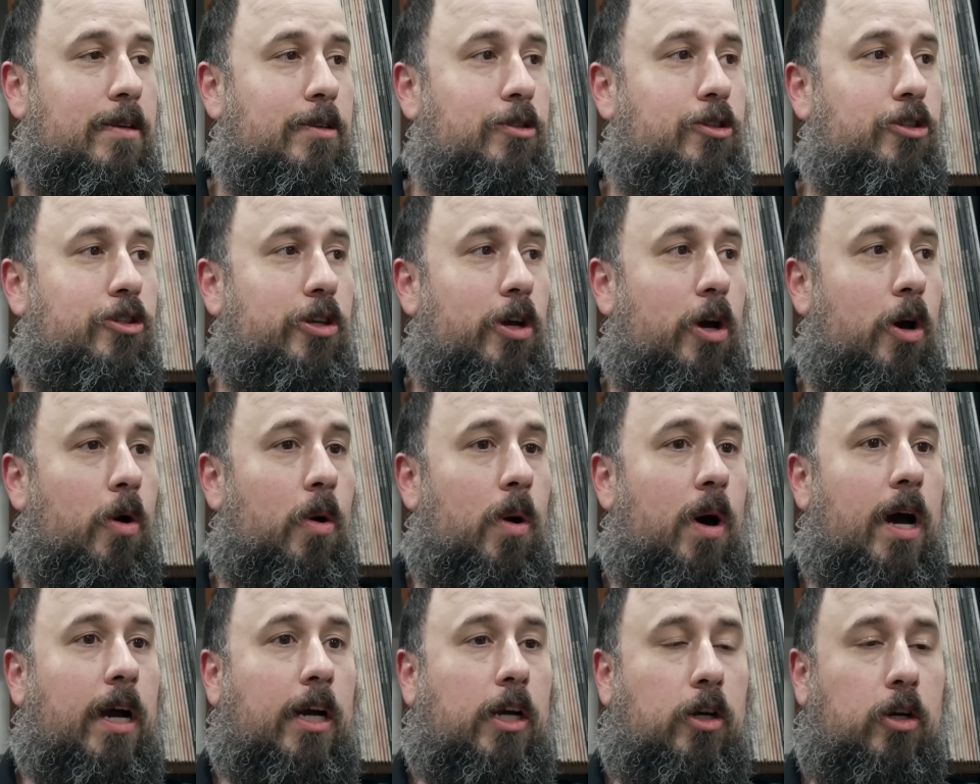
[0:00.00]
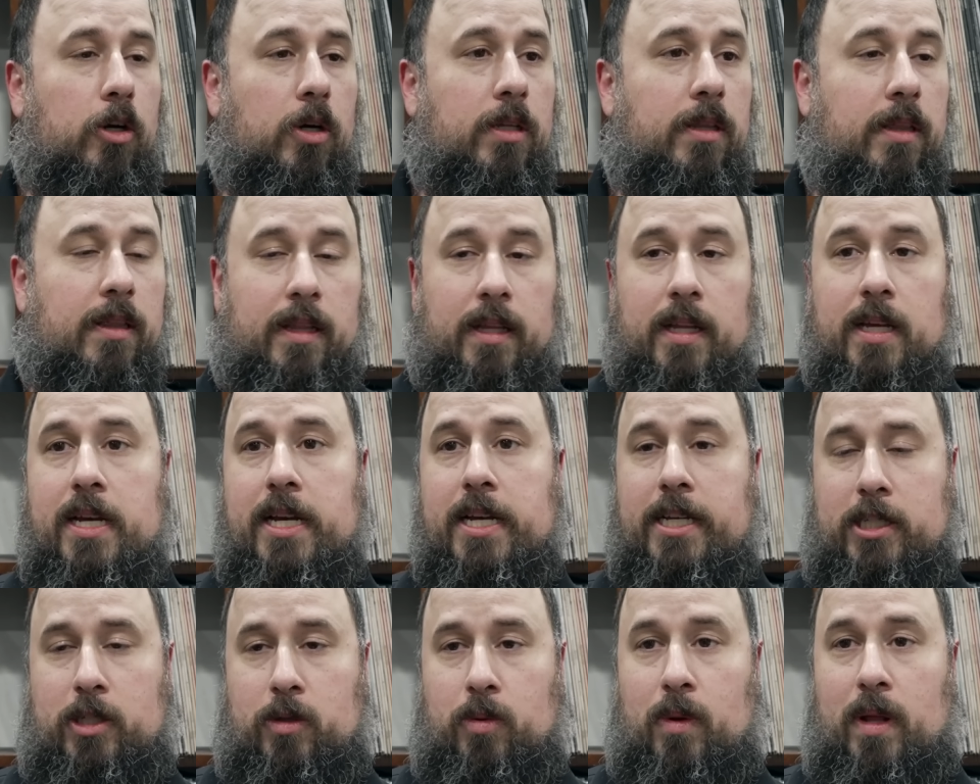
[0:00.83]
So a good
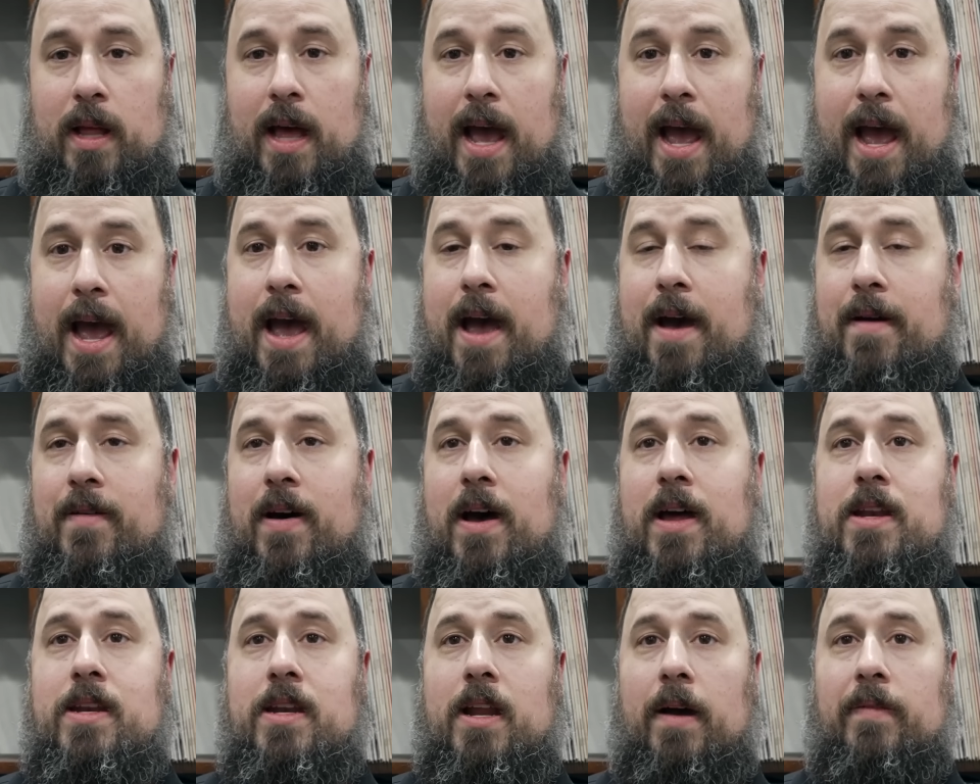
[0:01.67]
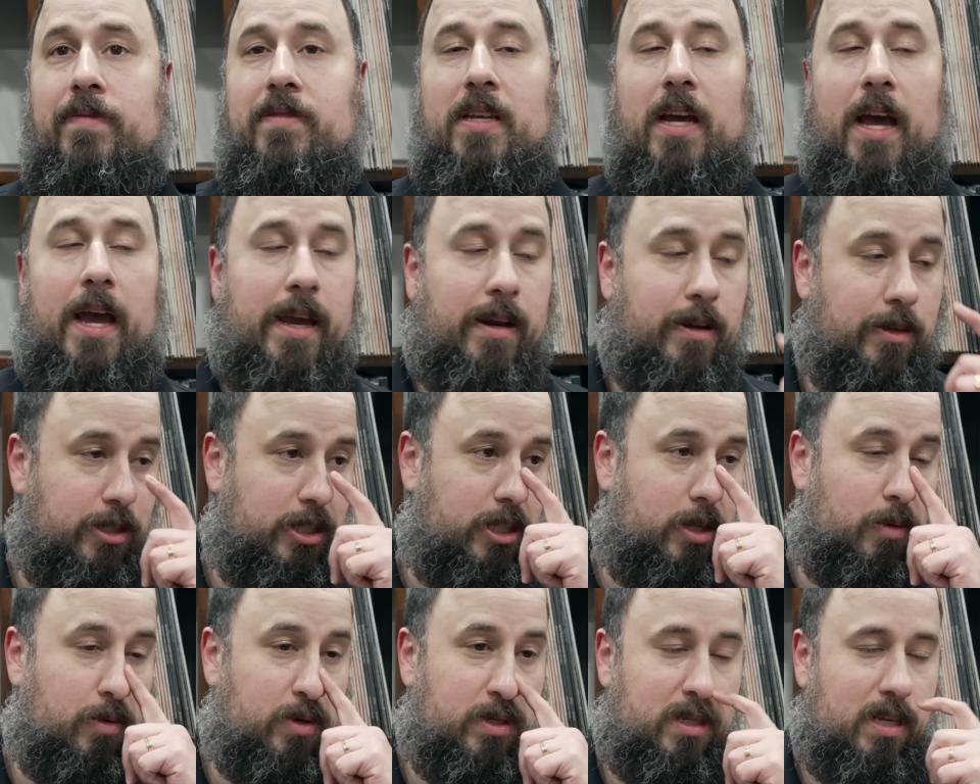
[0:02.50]
list will have enough titles
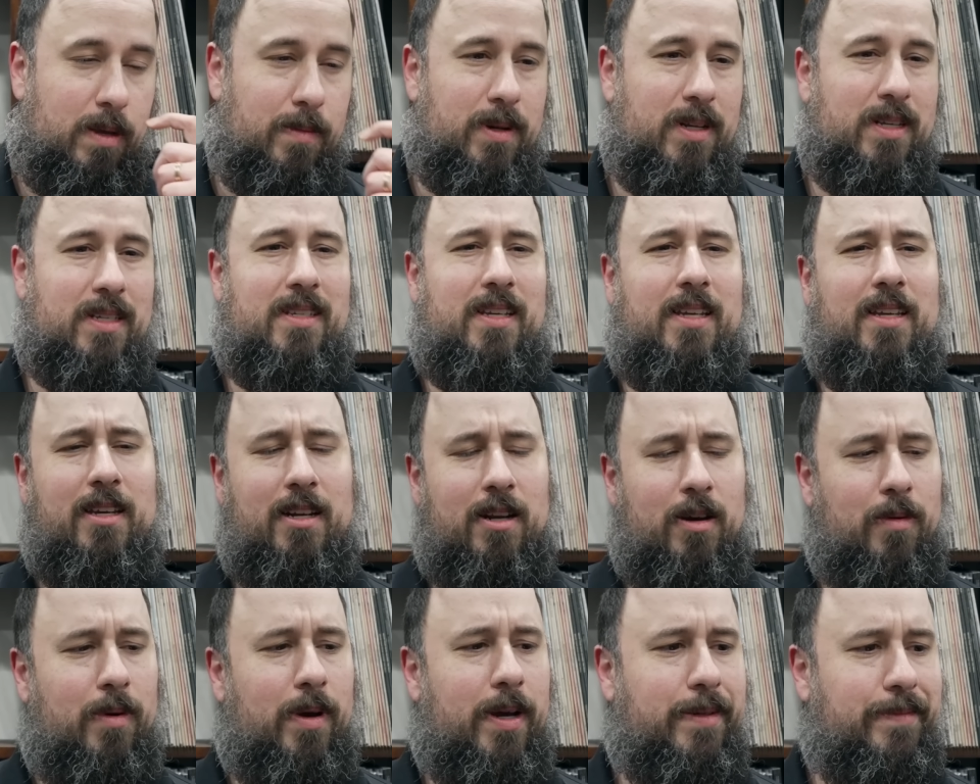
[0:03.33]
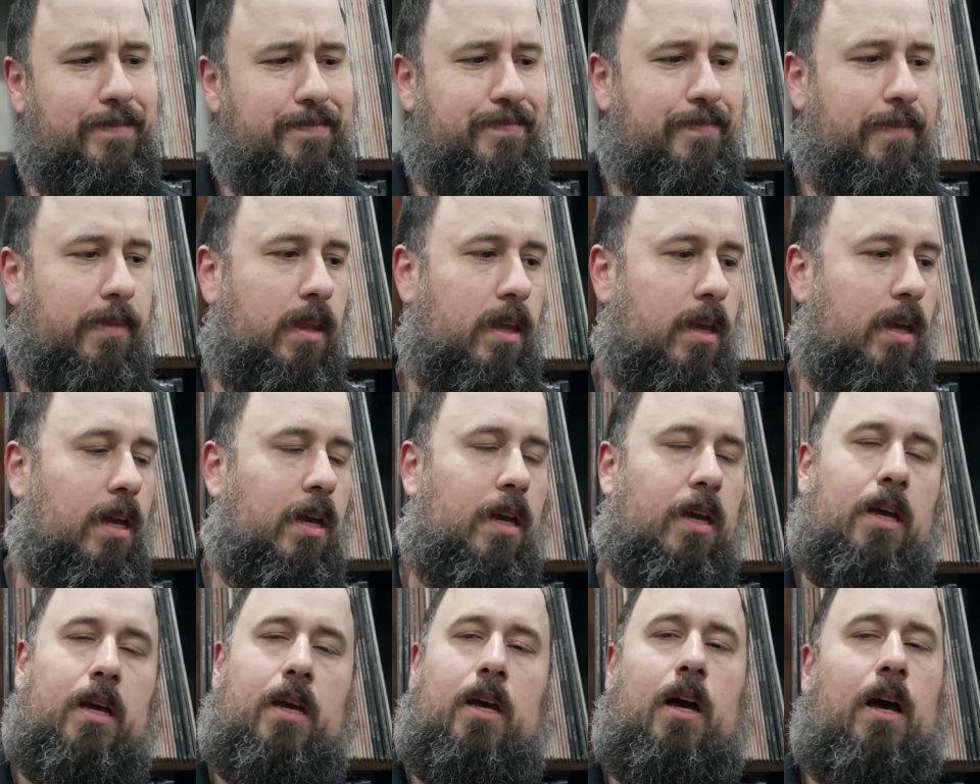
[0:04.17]
to where somebody will say, you know what,
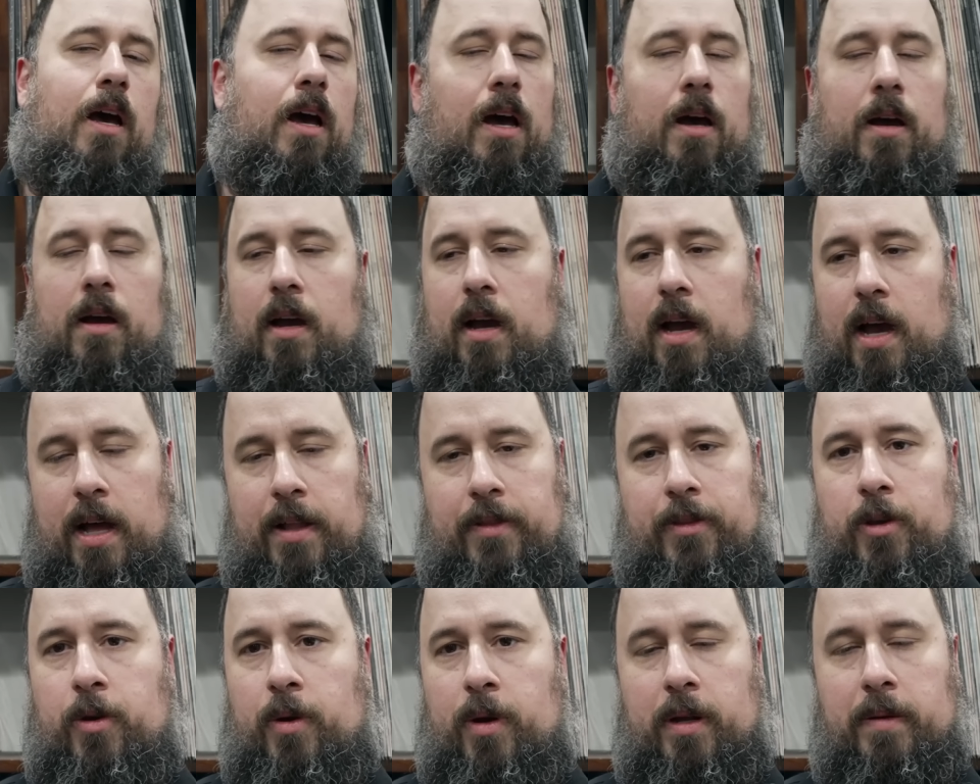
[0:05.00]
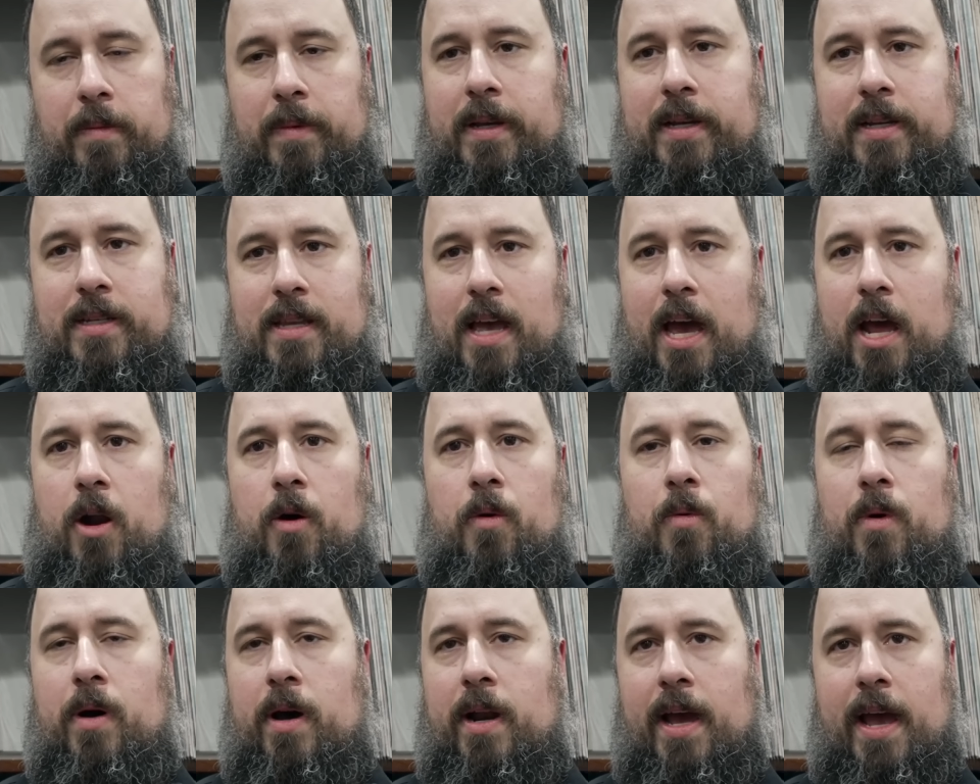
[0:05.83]
I'll do it, because I
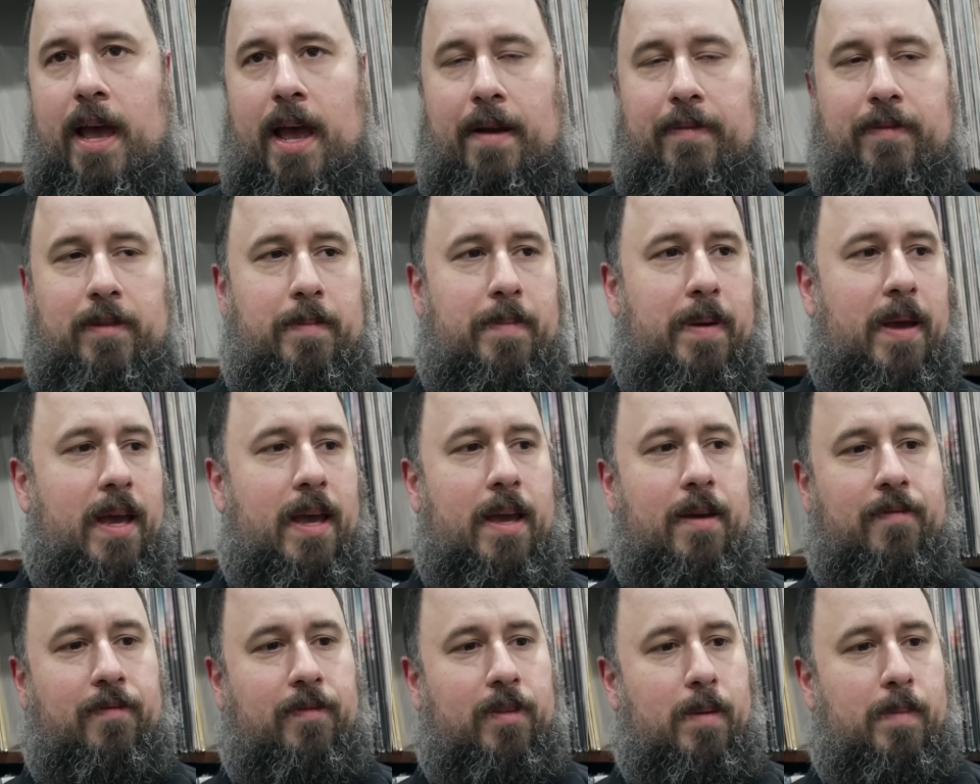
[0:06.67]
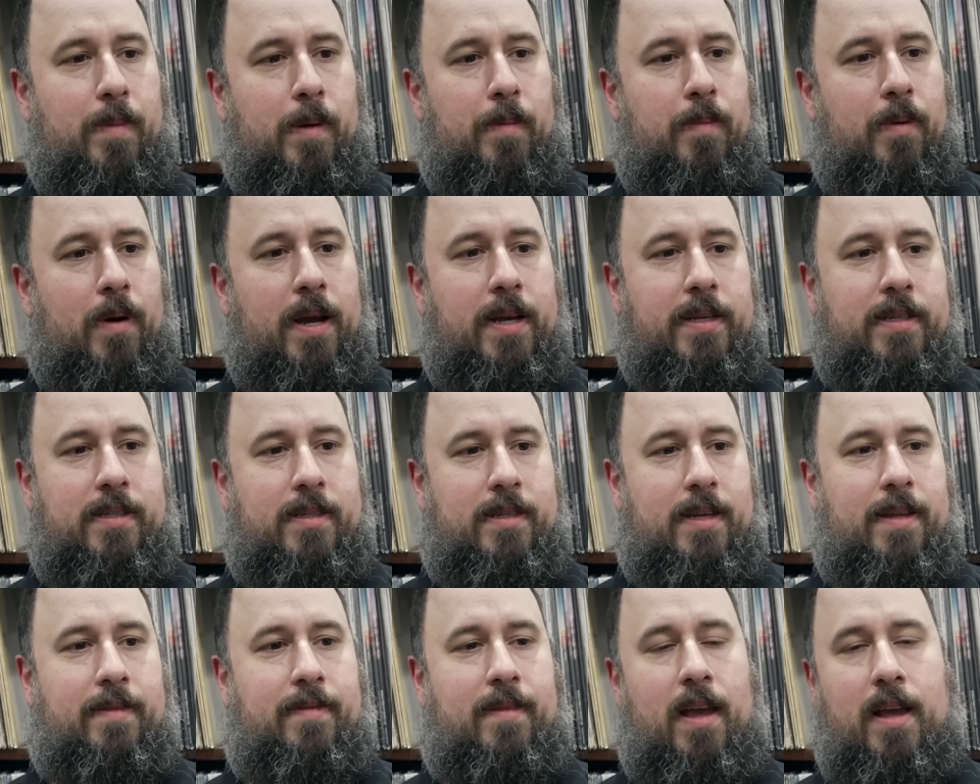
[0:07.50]
don't want to have to pay flipper
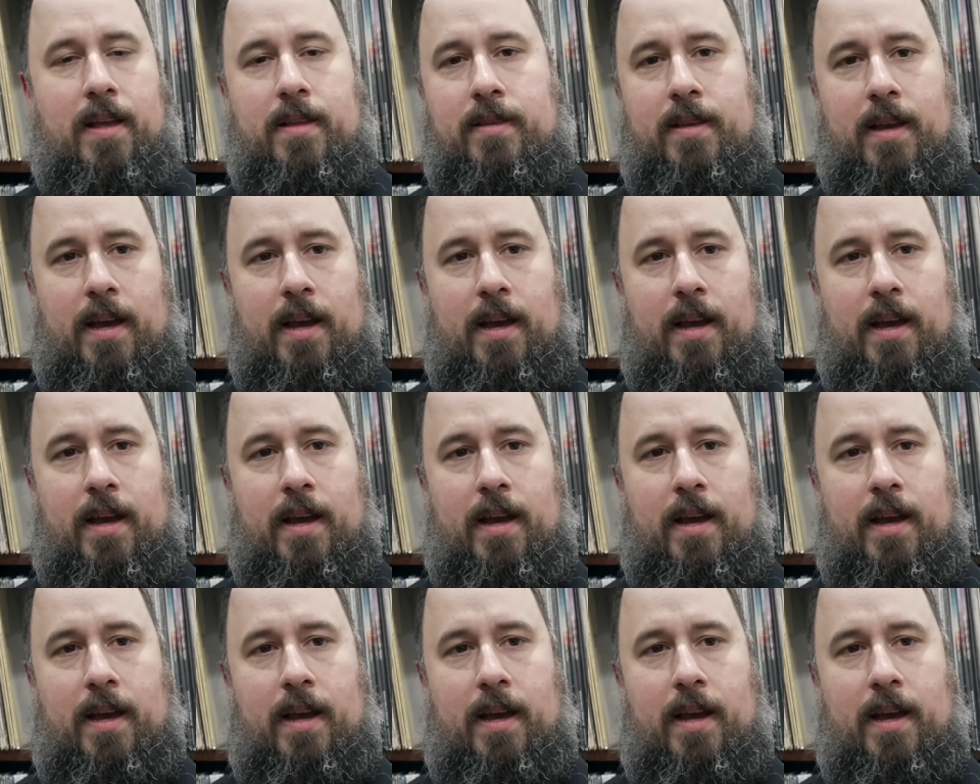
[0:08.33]
prices on ten